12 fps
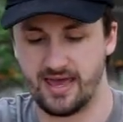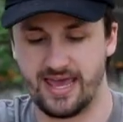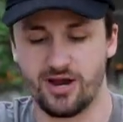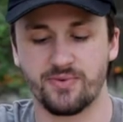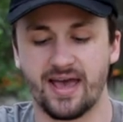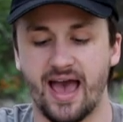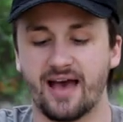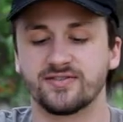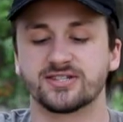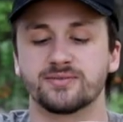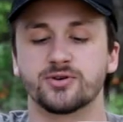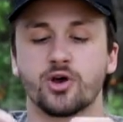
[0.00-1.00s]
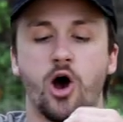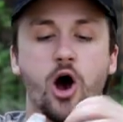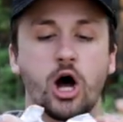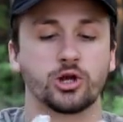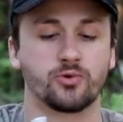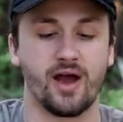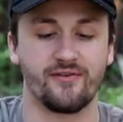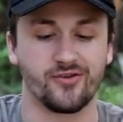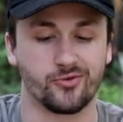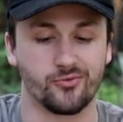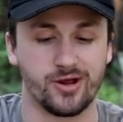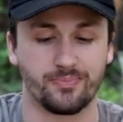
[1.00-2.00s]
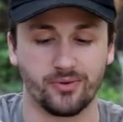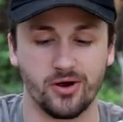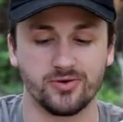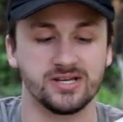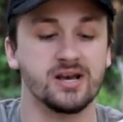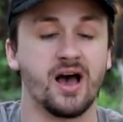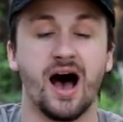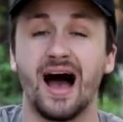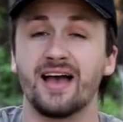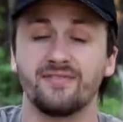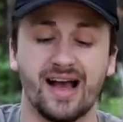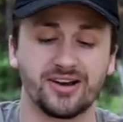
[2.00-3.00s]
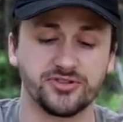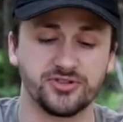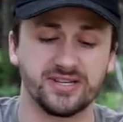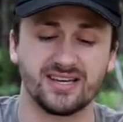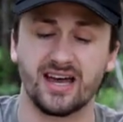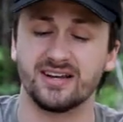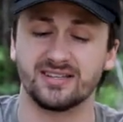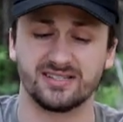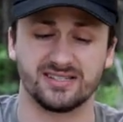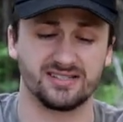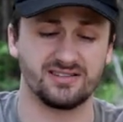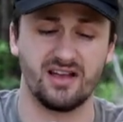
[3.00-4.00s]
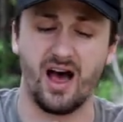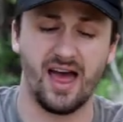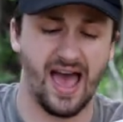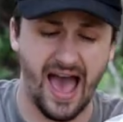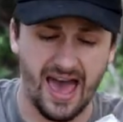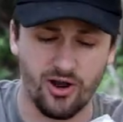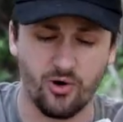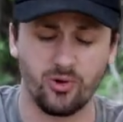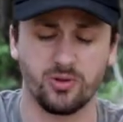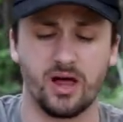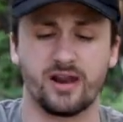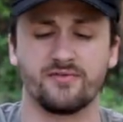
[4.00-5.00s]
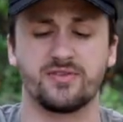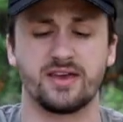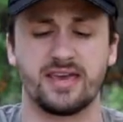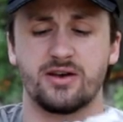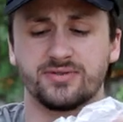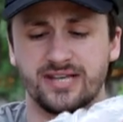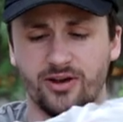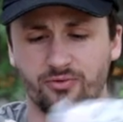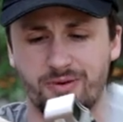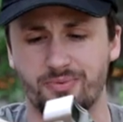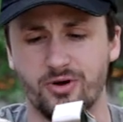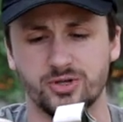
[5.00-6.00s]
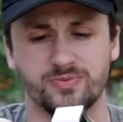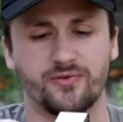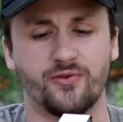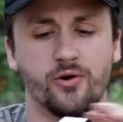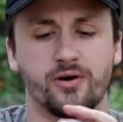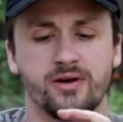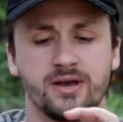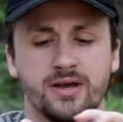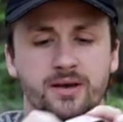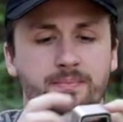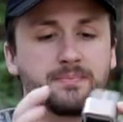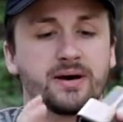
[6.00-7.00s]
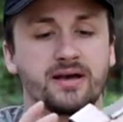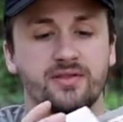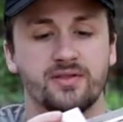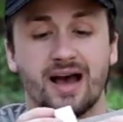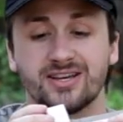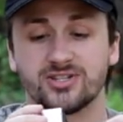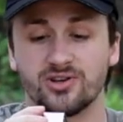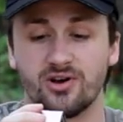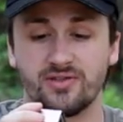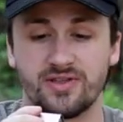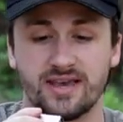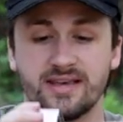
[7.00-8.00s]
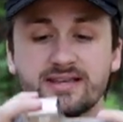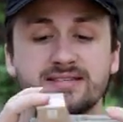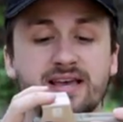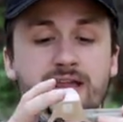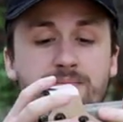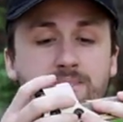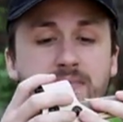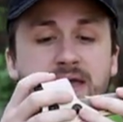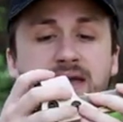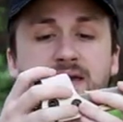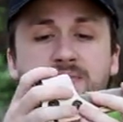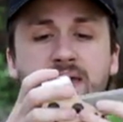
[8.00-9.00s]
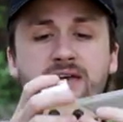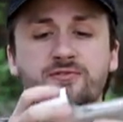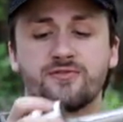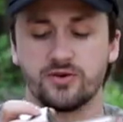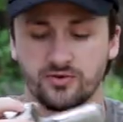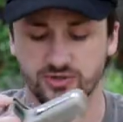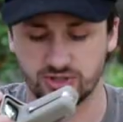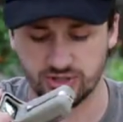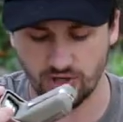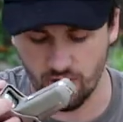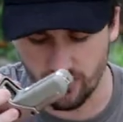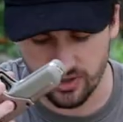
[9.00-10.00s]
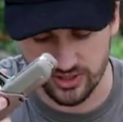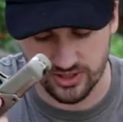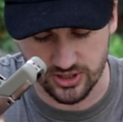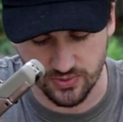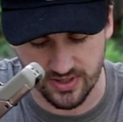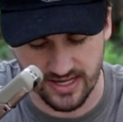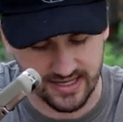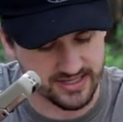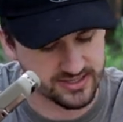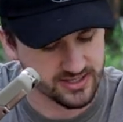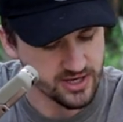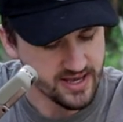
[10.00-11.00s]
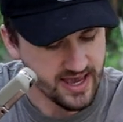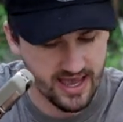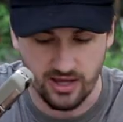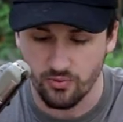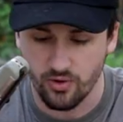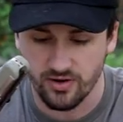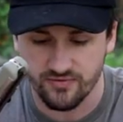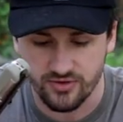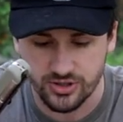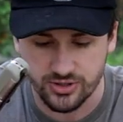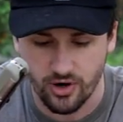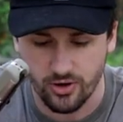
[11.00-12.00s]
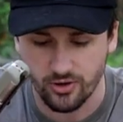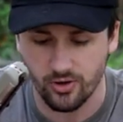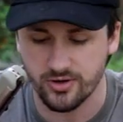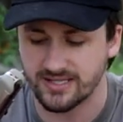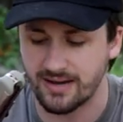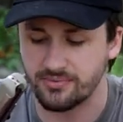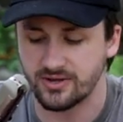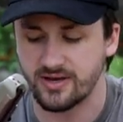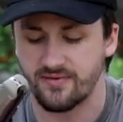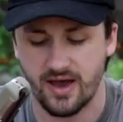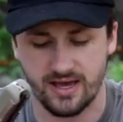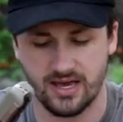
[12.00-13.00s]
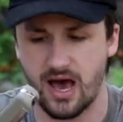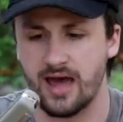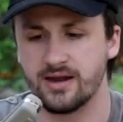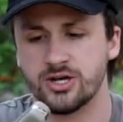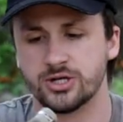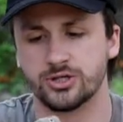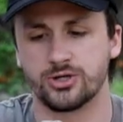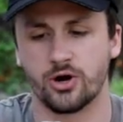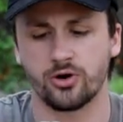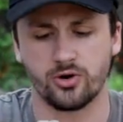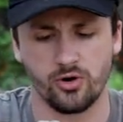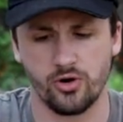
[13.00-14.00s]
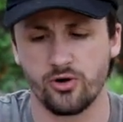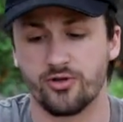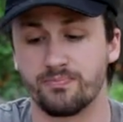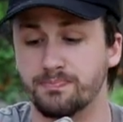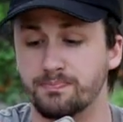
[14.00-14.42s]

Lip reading: Here we have some of the holographic repros. I've actually kind of not had a whole lot of the EOTech repros before, but I saw these and man, they feel so good. So this one is in one of the dark earths. I believe I got dark earth